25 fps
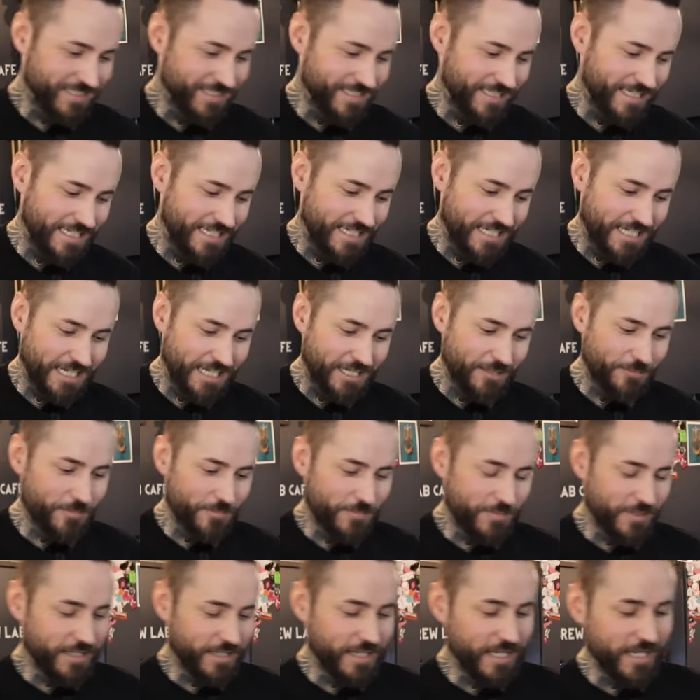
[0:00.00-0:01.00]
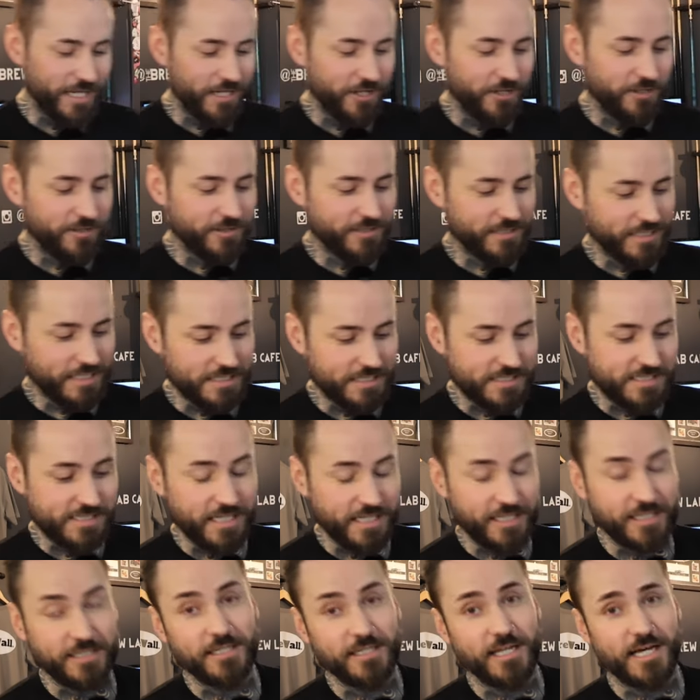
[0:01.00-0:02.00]
um, now, in
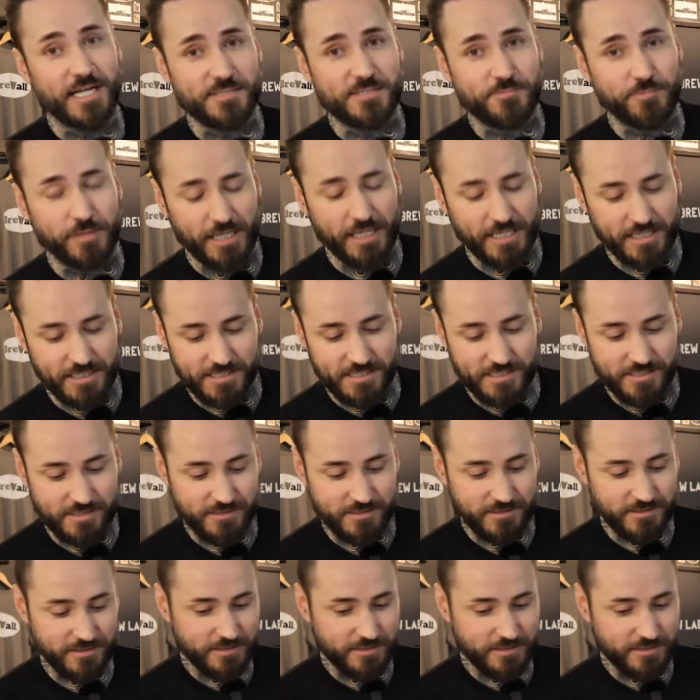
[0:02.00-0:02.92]
second last place